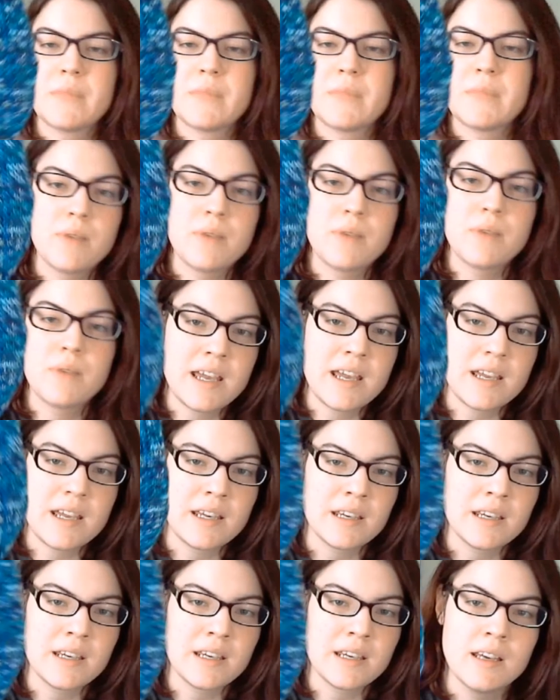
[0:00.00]

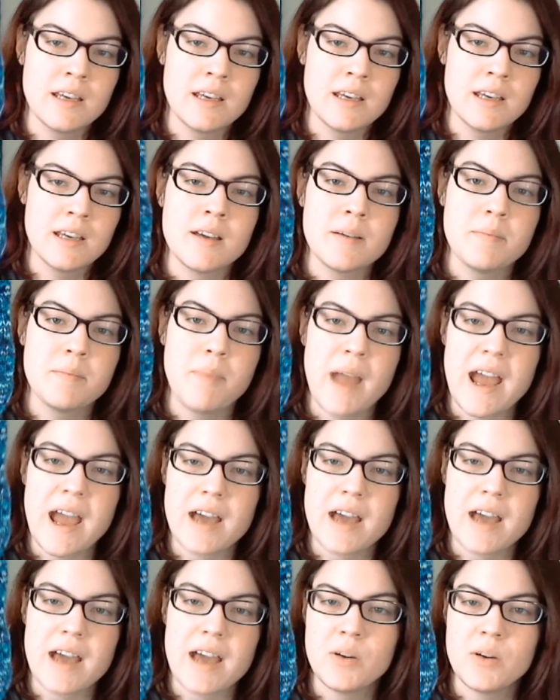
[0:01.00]
ribbing
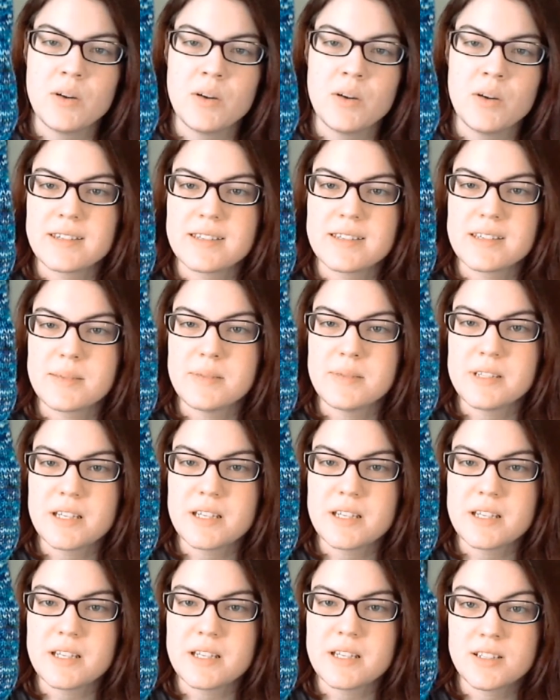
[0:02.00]
pattern with slip
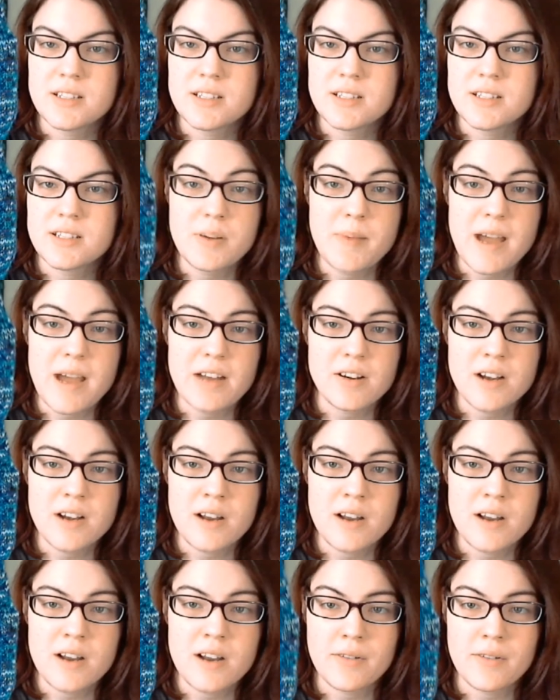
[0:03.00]
stitches, free pattern
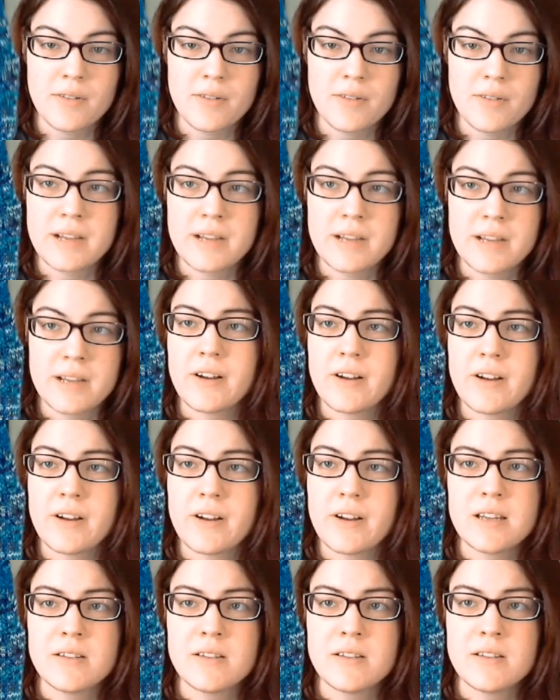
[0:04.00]
on Ravelry,
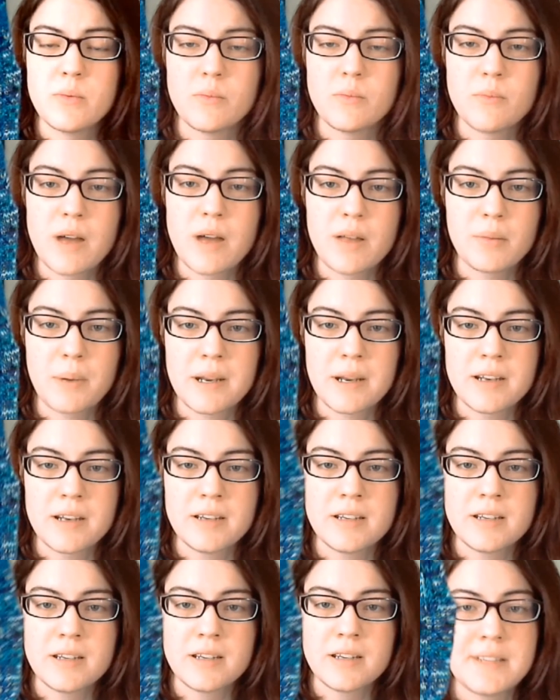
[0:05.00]
very well
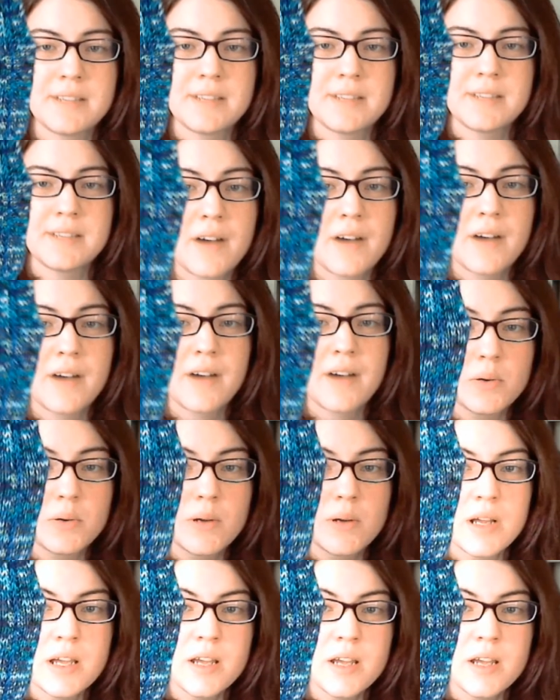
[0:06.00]
written, easy to follow.